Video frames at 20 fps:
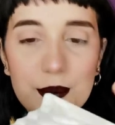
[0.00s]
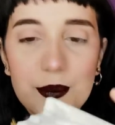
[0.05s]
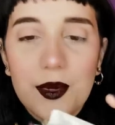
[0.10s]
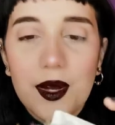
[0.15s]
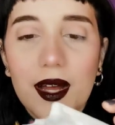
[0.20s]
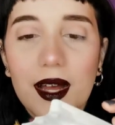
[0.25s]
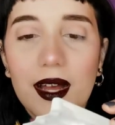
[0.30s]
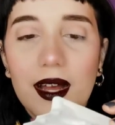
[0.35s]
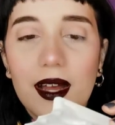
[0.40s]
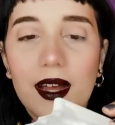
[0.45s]

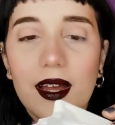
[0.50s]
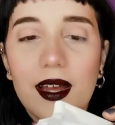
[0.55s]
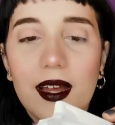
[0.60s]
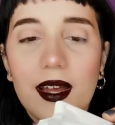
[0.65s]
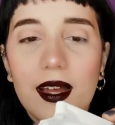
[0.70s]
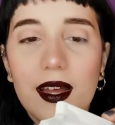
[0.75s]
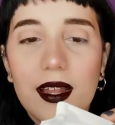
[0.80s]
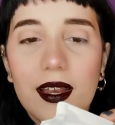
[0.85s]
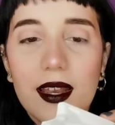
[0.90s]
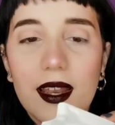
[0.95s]

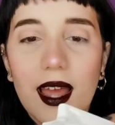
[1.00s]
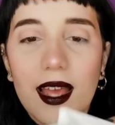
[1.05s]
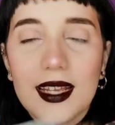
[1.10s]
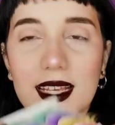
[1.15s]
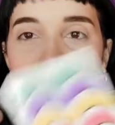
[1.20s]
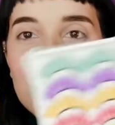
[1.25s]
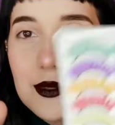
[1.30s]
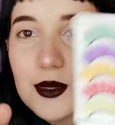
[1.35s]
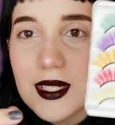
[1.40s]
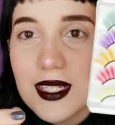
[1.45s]
but I
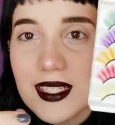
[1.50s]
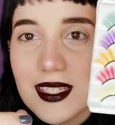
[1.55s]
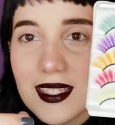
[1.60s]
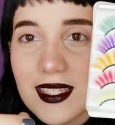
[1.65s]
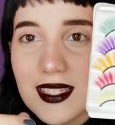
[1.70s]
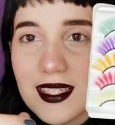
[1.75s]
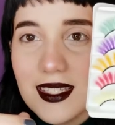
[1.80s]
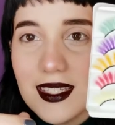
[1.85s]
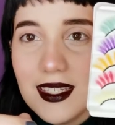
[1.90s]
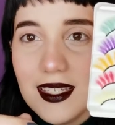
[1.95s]
guess we can
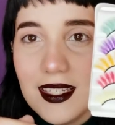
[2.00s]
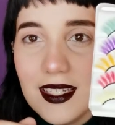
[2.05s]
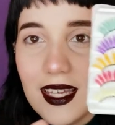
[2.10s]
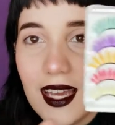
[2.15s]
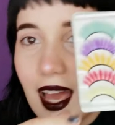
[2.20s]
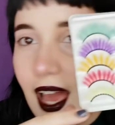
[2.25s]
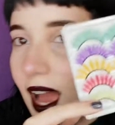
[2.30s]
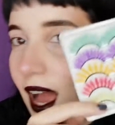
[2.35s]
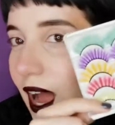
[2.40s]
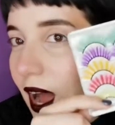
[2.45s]
see